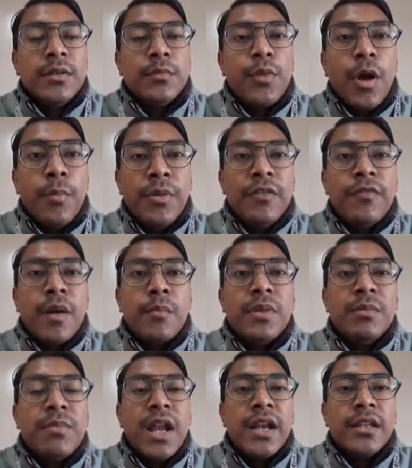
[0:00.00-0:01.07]
proper
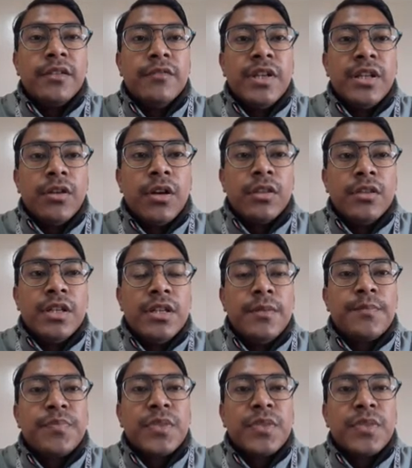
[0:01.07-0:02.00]
family planning were not there.